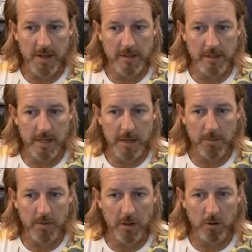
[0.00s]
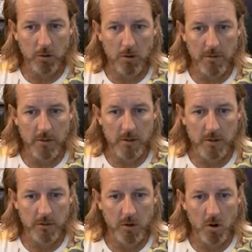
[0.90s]
they sleep in the little
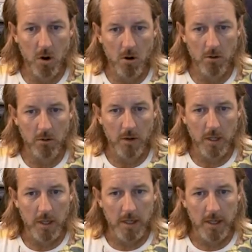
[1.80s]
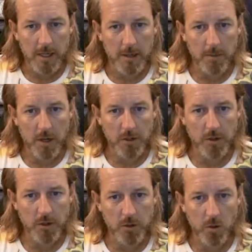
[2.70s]
crevices of the coral. I
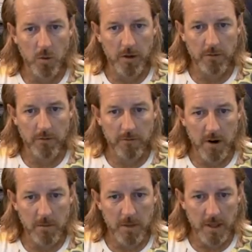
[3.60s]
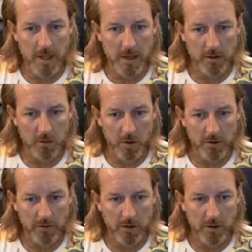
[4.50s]
just saw one in front of me there. I wonder if